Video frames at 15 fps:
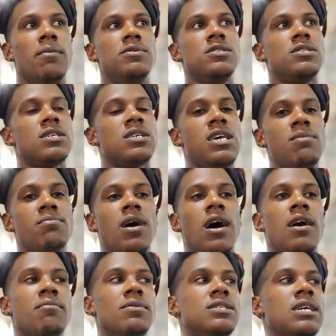just to keep
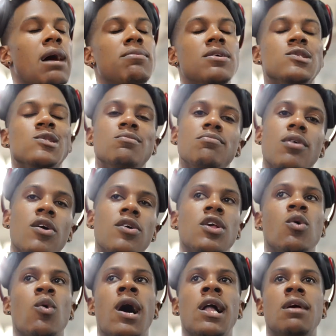my metabolism
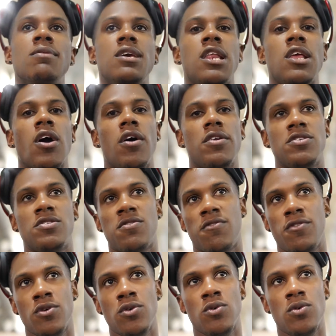burning while I'm eating all this
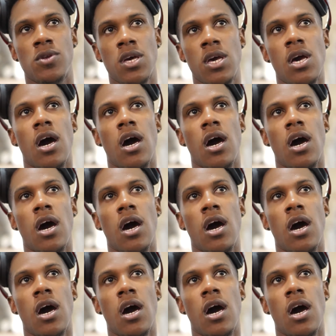food.